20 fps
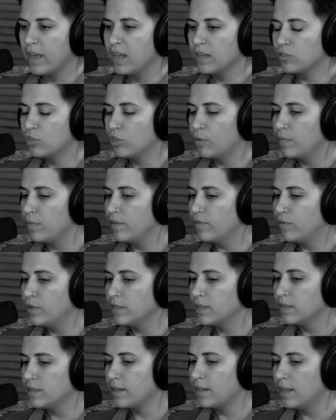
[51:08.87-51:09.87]
so many
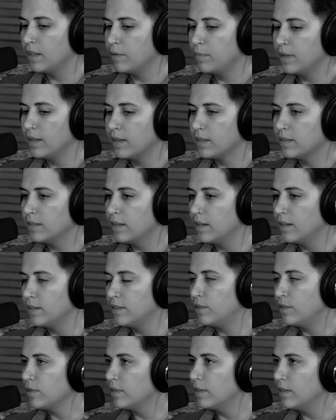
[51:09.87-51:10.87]
voices telling me like, Sarah,
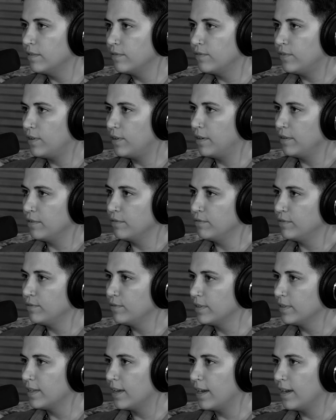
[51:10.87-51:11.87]
don't get involved
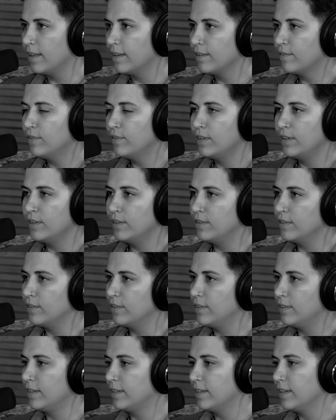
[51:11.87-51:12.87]
with that. Like, what are you
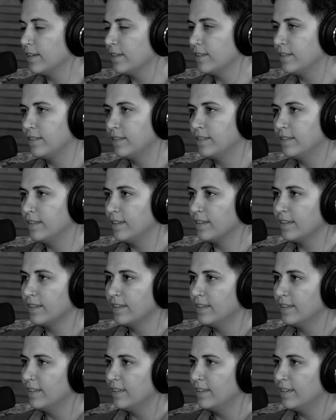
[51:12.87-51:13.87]
doing? Like, it's like,
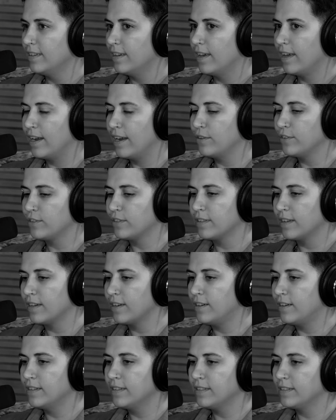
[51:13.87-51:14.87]
and I was just like,
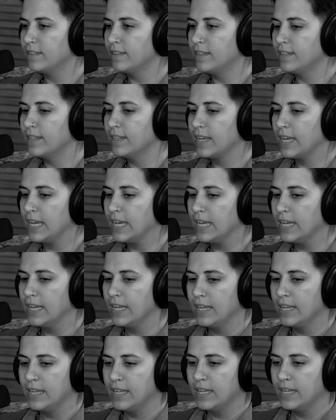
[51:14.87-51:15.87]
honestly, like,
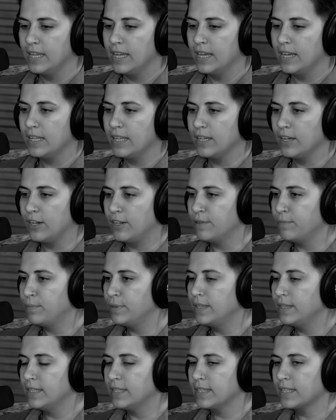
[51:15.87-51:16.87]
God
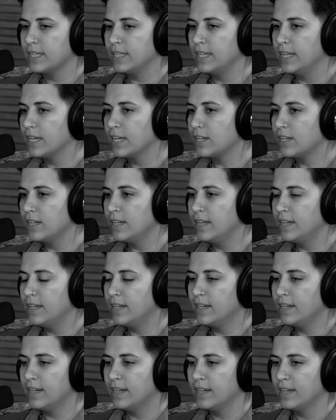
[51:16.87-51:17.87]
put this connection
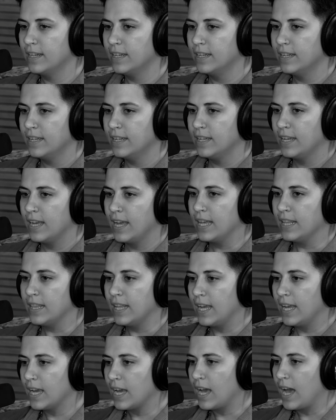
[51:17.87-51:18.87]
here, and
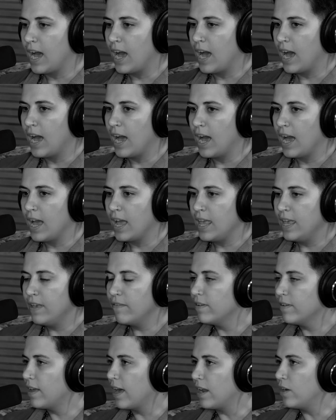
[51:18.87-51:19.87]
like,
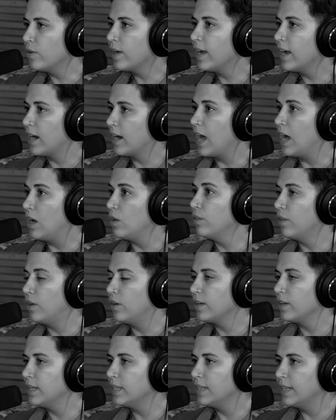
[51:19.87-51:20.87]
even I don't care how
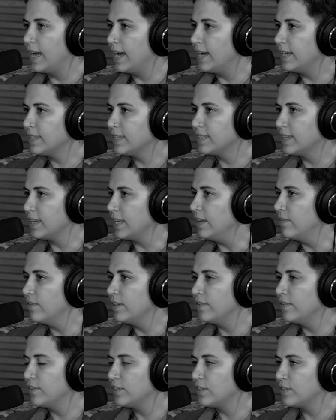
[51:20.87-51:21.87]
long it lasts. Like, even
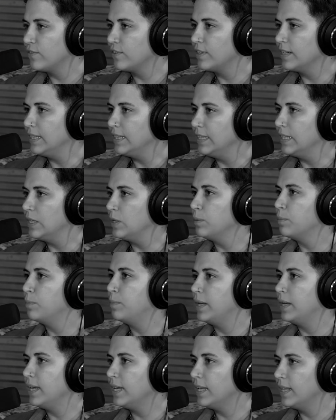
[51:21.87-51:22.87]
if it's for a little
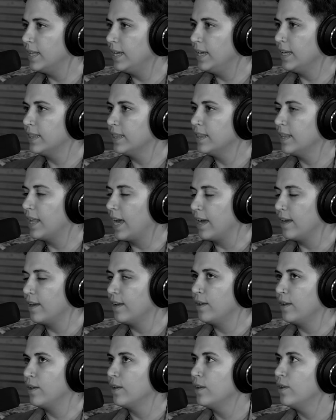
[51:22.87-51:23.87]
bit, like,
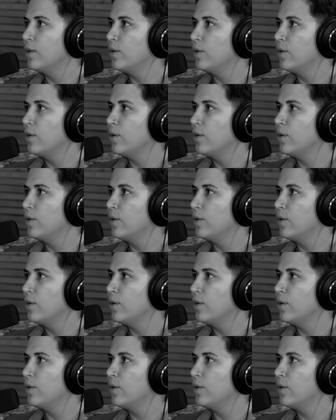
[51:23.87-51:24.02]
I